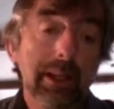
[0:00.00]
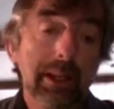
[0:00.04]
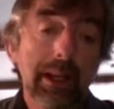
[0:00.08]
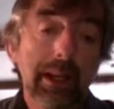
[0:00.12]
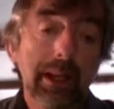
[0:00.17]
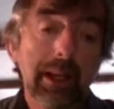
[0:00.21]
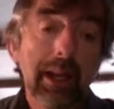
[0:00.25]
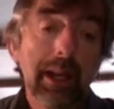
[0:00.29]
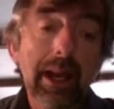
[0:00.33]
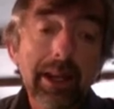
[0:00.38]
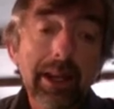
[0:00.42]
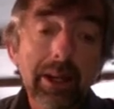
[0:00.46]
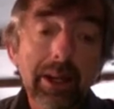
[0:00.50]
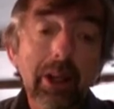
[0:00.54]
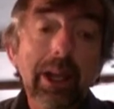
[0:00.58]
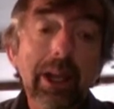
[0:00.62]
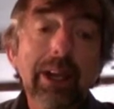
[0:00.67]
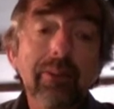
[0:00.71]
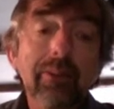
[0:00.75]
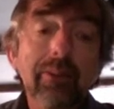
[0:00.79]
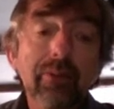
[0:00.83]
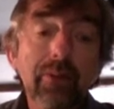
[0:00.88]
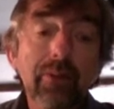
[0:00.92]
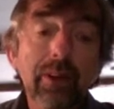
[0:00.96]
And
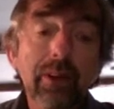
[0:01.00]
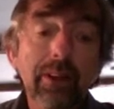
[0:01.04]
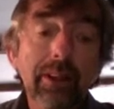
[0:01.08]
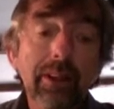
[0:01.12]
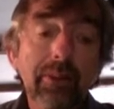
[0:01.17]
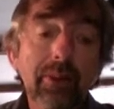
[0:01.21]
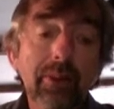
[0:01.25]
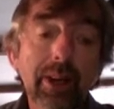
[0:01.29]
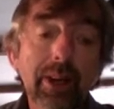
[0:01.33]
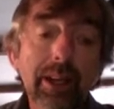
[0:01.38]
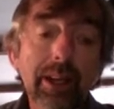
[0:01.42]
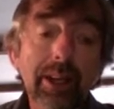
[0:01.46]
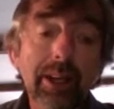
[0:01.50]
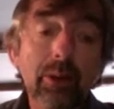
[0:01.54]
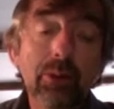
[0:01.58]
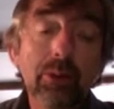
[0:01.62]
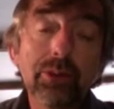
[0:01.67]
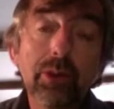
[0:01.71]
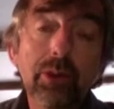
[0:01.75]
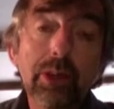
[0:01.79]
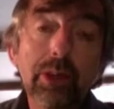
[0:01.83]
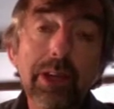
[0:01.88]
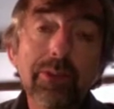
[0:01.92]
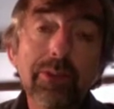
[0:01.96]
it finally it
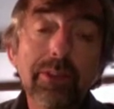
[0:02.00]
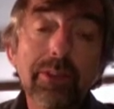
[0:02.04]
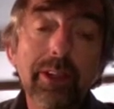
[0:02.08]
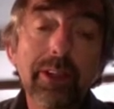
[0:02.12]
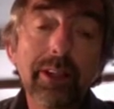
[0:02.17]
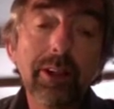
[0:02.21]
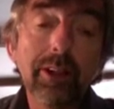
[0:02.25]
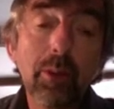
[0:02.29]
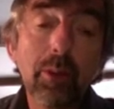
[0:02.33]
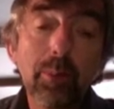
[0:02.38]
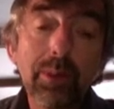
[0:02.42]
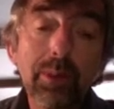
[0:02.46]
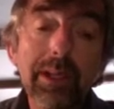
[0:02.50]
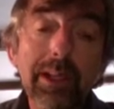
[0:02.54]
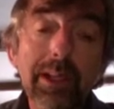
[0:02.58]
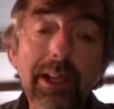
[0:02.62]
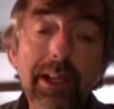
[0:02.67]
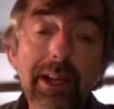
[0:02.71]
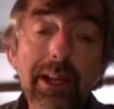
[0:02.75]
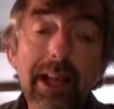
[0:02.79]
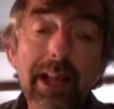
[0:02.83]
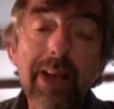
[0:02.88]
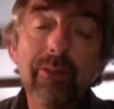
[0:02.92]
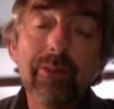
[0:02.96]
also gives it a
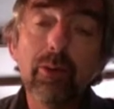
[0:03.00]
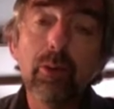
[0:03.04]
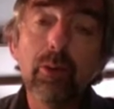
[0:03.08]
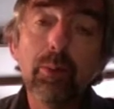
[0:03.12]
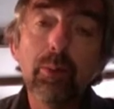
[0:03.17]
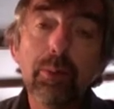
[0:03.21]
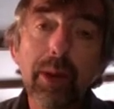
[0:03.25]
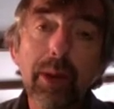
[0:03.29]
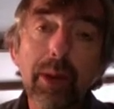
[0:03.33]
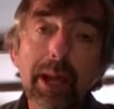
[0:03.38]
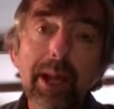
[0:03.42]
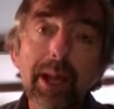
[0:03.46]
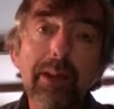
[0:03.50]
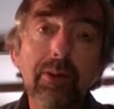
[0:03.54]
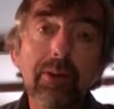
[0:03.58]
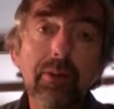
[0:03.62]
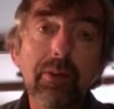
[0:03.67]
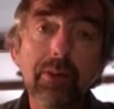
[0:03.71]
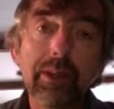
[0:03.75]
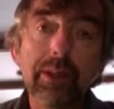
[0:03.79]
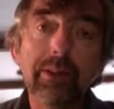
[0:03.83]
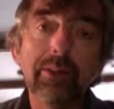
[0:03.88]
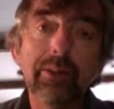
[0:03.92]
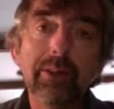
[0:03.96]
completely level playing
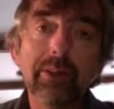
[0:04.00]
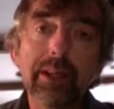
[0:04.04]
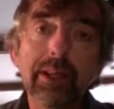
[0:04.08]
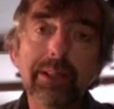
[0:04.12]
field.